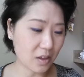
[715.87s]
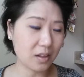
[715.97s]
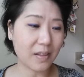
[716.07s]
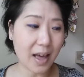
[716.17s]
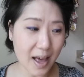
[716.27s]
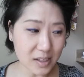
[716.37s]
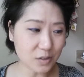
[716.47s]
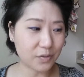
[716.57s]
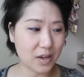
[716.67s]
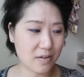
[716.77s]
The
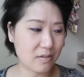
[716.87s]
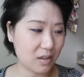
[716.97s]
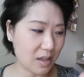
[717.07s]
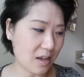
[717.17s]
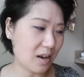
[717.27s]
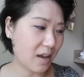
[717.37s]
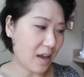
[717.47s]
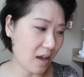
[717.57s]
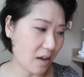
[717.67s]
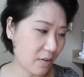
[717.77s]
last favorite that I
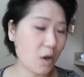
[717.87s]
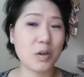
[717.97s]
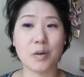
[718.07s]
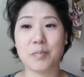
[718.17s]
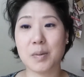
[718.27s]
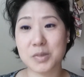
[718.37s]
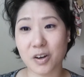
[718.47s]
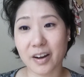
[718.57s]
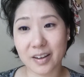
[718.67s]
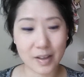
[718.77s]
have, oh no, I'm
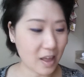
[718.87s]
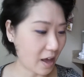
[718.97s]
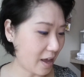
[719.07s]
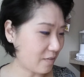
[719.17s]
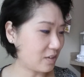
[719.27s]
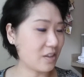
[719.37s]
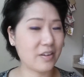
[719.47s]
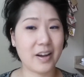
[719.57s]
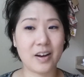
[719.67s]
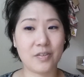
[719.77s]
sorry. I have
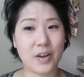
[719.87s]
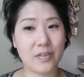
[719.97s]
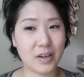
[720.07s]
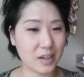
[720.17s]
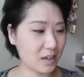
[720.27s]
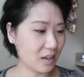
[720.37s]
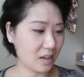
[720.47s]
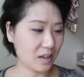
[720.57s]
another hair favorite.